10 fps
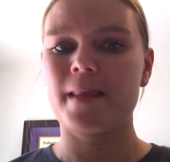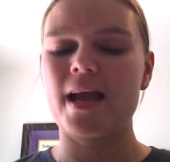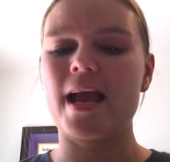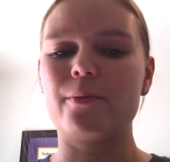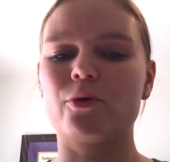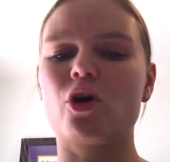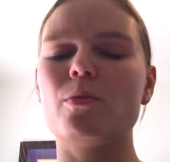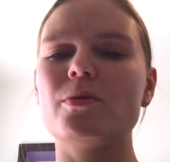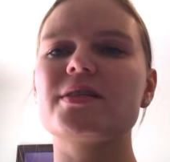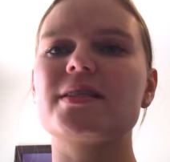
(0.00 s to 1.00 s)
and we're
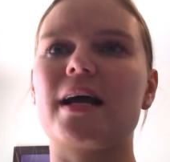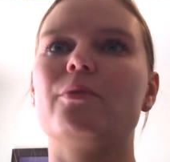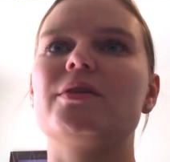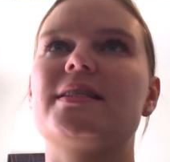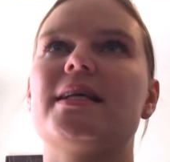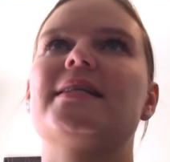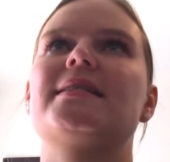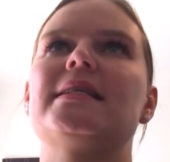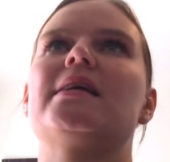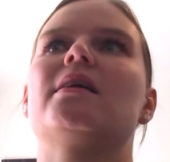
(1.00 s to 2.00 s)
almost, I would say,
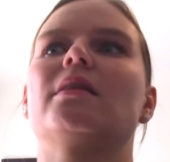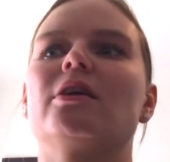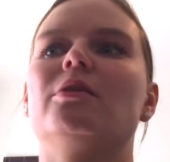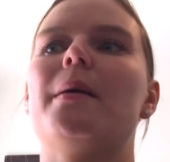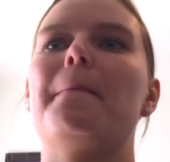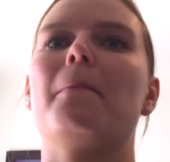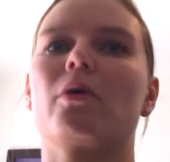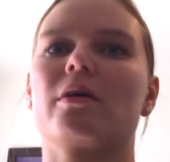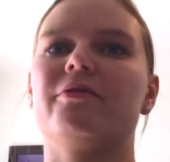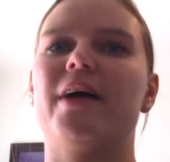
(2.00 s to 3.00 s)
seeing a little bit
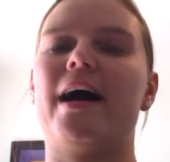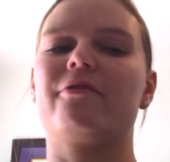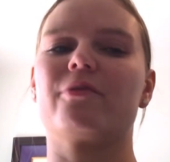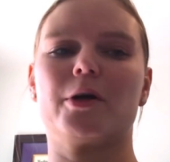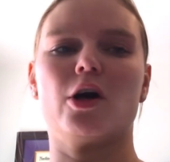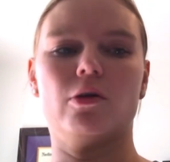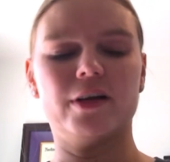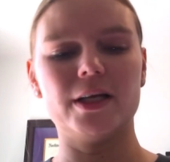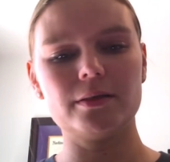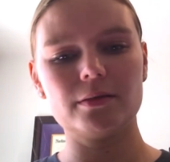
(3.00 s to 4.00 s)
more of that from
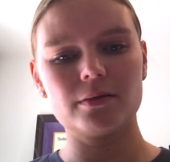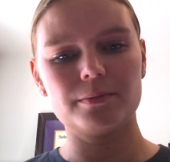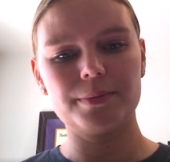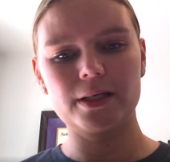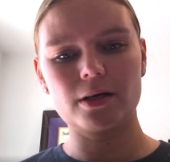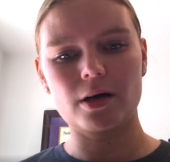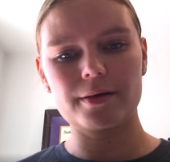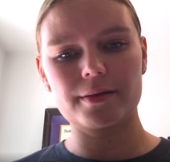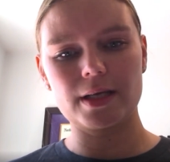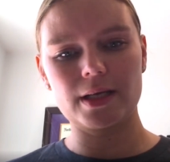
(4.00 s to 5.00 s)
COVID being a
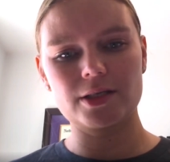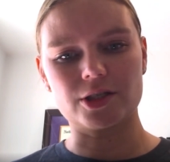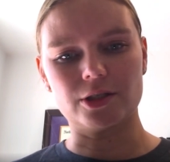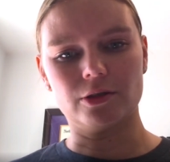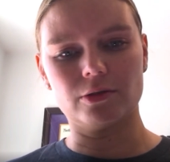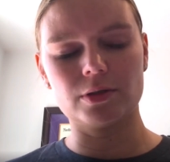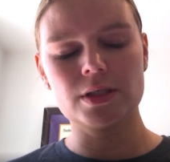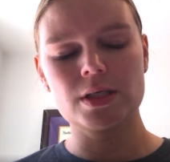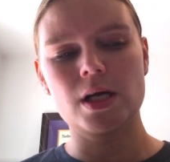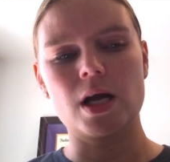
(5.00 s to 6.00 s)
hard thing too.
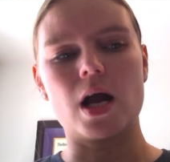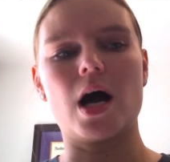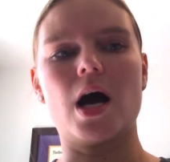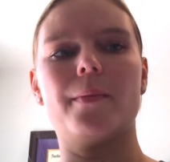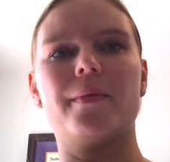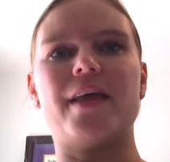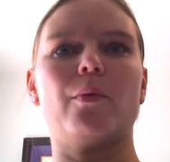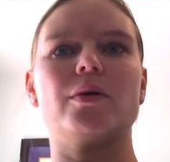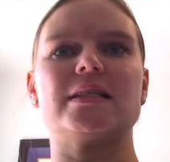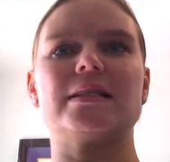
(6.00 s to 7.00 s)
That
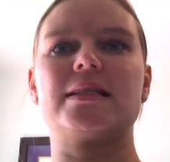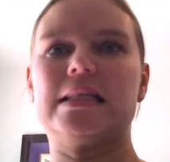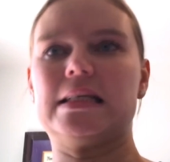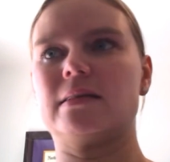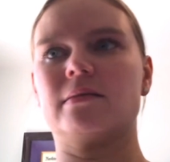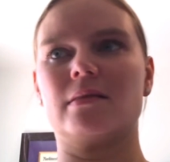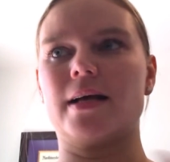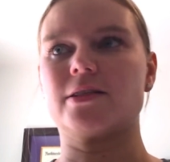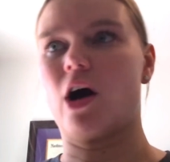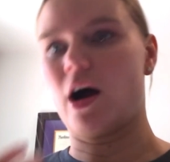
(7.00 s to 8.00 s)
wasn't seen
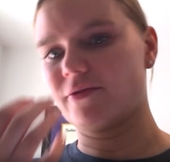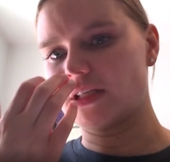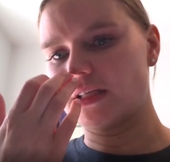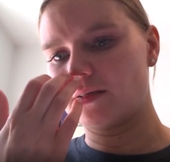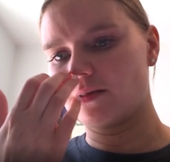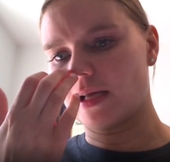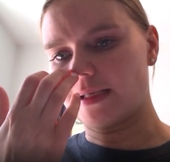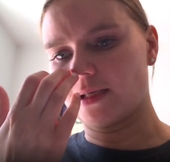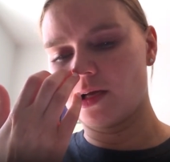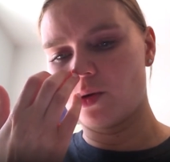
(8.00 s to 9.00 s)
as often,
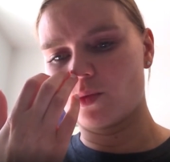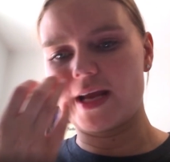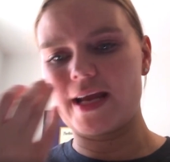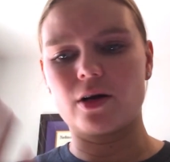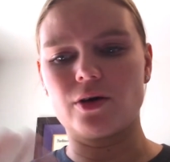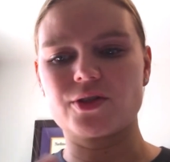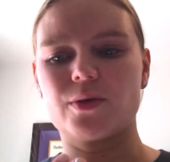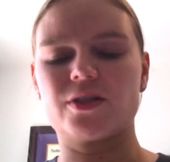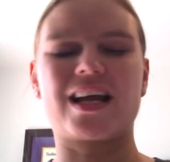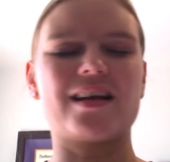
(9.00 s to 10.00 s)
and also
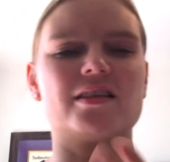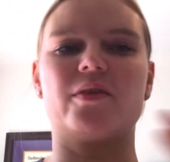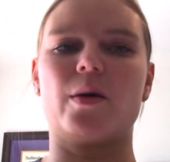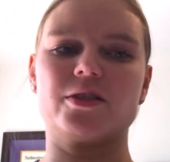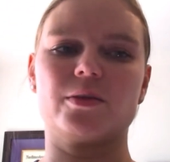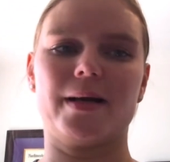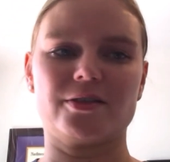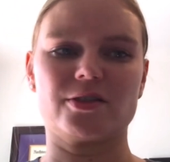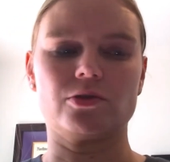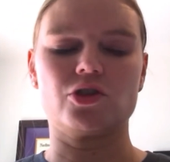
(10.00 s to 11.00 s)
with kind of developmental
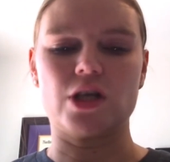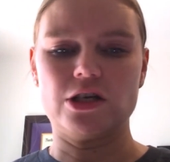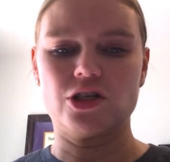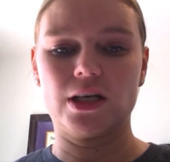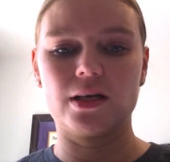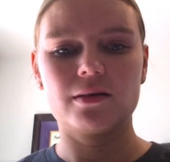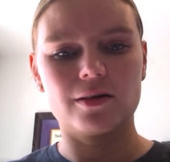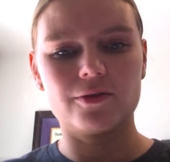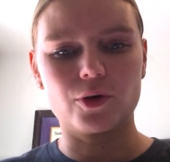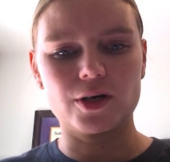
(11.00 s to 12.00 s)
milestones changing,
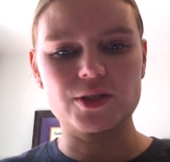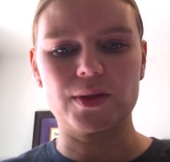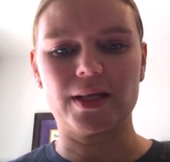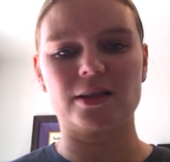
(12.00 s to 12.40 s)
of course, with like the